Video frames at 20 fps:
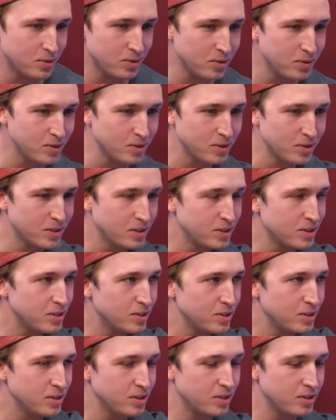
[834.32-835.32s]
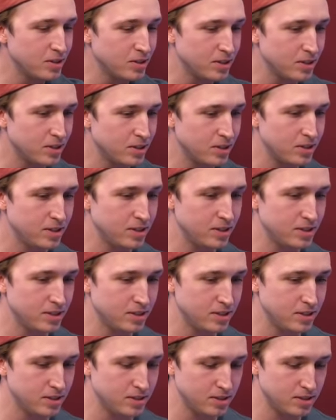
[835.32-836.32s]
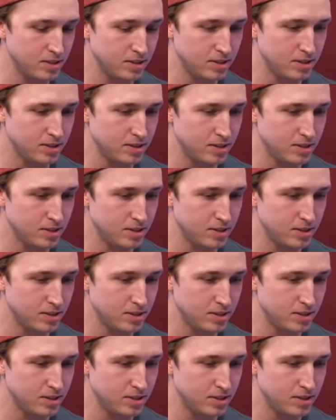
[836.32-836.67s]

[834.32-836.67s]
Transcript: This person isn't speaking.